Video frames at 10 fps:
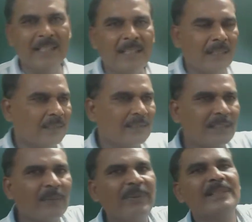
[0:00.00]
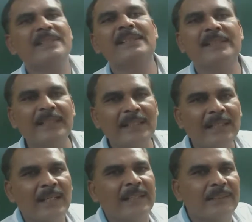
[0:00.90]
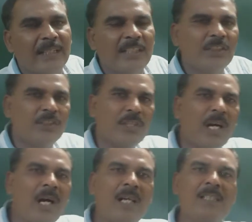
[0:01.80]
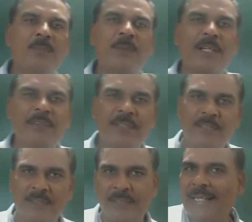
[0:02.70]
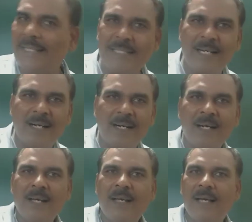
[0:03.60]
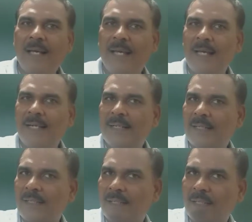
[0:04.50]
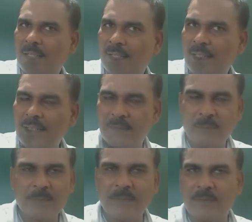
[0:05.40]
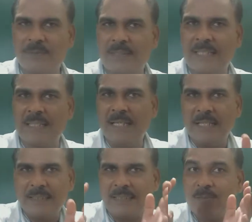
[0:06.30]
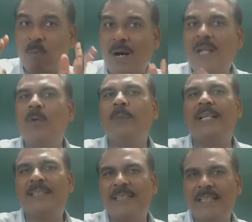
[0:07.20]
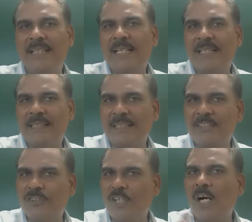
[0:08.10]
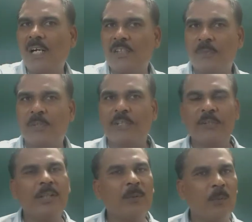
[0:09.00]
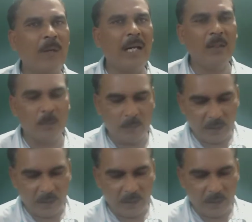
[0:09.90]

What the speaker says: surface density, that is charge per unit area, and what we have to say, that is volume density, that is charge per unit volume.